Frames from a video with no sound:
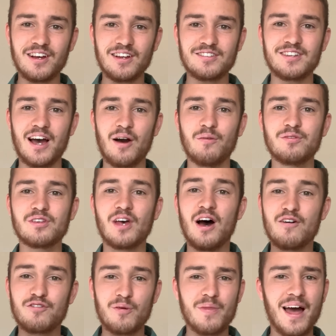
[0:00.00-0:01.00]
ourselves
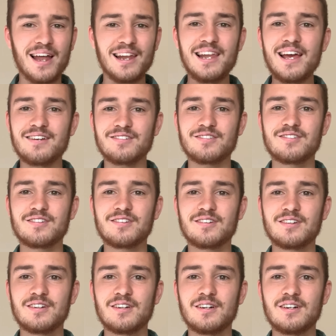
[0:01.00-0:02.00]
from that list.